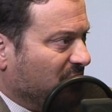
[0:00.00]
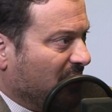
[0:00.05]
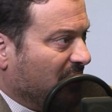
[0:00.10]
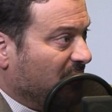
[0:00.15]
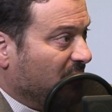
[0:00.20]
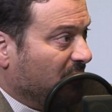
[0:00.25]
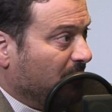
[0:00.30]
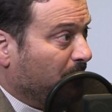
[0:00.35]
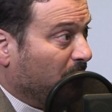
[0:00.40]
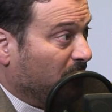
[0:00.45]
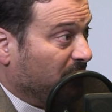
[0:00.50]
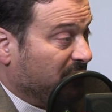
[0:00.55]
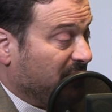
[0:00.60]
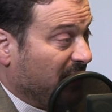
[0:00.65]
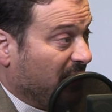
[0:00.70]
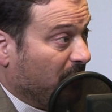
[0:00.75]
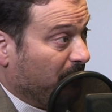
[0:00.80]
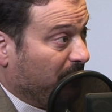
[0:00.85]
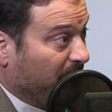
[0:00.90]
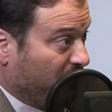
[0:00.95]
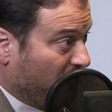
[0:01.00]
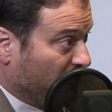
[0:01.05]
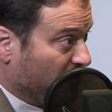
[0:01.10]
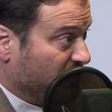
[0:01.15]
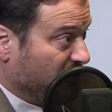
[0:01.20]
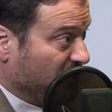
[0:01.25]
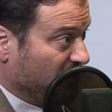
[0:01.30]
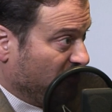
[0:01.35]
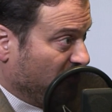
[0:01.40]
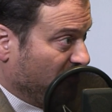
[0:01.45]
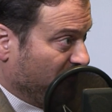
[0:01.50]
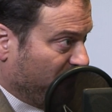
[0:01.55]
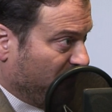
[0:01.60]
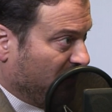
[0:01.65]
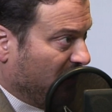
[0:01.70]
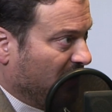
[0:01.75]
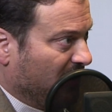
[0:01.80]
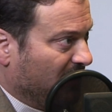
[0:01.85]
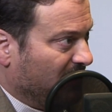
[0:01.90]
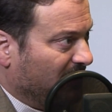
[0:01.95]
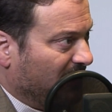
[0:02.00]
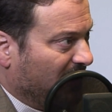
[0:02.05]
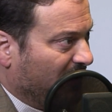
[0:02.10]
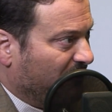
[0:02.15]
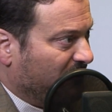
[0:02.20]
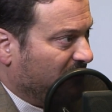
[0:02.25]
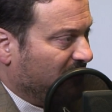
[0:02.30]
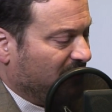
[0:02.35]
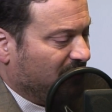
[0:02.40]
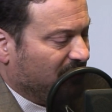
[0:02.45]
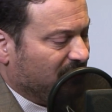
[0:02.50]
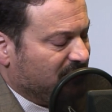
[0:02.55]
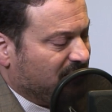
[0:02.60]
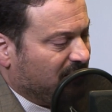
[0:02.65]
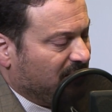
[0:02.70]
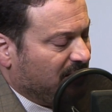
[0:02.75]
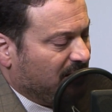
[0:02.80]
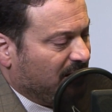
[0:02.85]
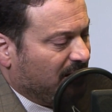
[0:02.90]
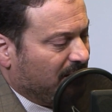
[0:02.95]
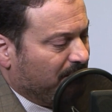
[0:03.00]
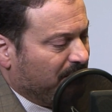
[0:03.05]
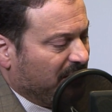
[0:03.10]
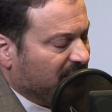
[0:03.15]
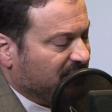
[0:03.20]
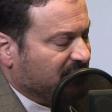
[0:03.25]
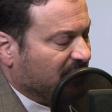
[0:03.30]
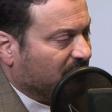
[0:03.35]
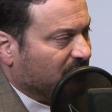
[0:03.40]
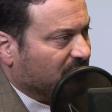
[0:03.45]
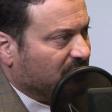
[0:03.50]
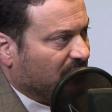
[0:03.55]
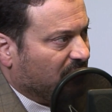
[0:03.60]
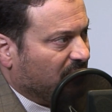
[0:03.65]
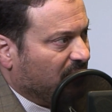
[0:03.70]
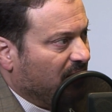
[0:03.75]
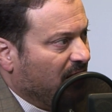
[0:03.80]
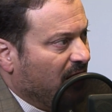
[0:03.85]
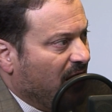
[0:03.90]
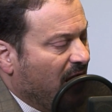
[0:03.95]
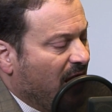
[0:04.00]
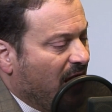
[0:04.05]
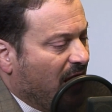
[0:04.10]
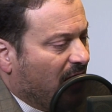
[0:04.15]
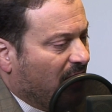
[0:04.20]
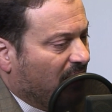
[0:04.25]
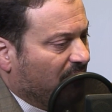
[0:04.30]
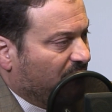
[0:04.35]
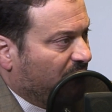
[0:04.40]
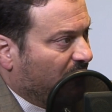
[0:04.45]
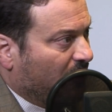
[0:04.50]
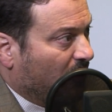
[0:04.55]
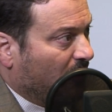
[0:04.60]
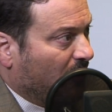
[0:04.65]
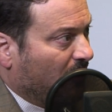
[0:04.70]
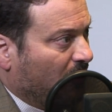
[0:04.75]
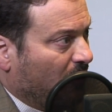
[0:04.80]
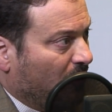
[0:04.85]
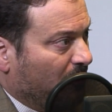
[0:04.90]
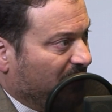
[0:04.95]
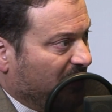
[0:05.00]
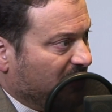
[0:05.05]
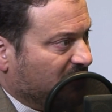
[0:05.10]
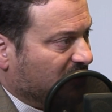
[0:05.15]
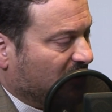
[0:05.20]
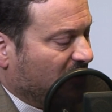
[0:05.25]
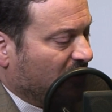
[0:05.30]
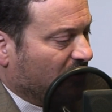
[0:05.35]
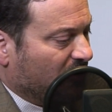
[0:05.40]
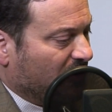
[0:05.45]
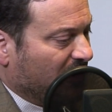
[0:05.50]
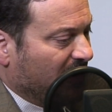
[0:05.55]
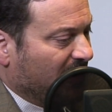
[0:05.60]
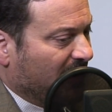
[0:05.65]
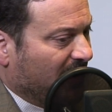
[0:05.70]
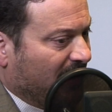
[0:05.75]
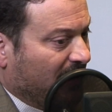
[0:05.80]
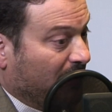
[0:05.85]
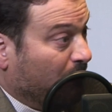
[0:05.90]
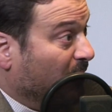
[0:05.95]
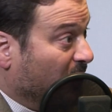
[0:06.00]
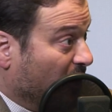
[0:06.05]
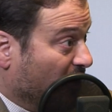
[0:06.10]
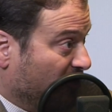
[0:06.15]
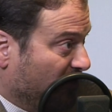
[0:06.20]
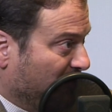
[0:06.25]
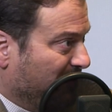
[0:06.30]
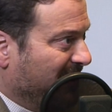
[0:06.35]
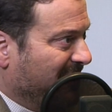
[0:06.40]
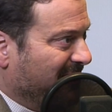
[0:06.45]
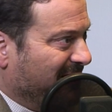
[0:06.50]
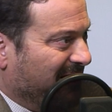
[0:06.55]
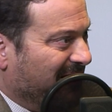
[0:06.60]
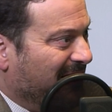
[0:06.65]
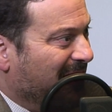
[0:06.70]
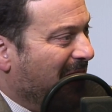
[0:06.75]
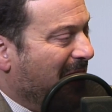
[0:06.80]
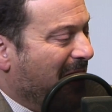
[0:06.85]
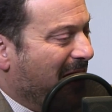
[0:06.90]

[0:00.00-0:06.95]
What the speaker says: Janet Napolitano, before she left as being Secretary of Homeland Security and went on to be the